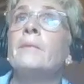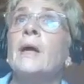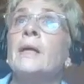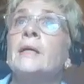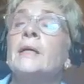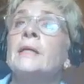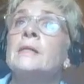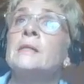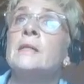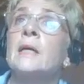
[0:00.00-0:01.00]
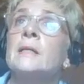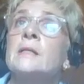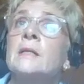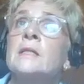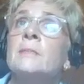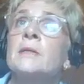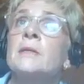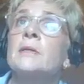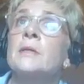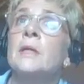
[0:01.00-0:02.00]
it needs, as Anne says, to be
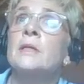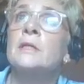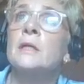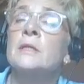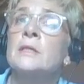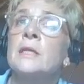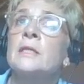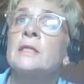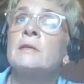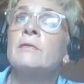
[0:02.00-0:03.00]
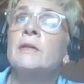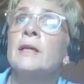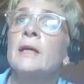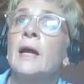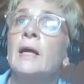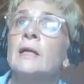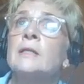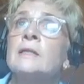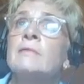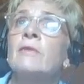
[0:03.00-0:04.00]
done sensitively
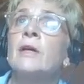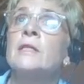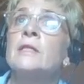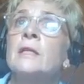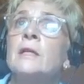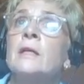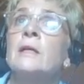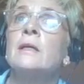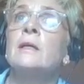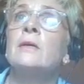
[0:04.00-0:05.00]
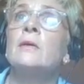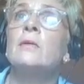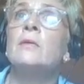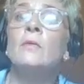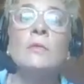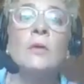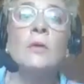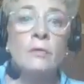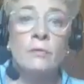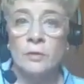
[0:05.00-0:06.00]
and inviting all
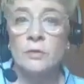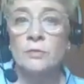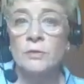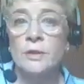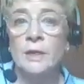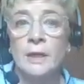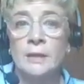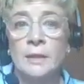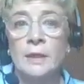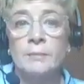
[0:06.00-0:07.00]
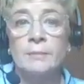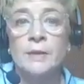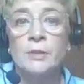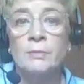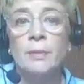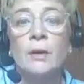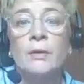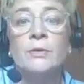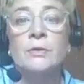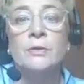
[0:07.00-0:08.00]
our voluntary and patient
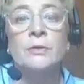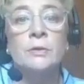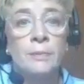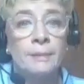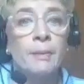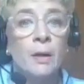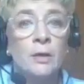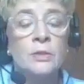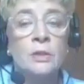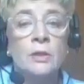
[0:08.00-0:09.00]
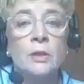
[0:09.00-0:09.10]
partners to be part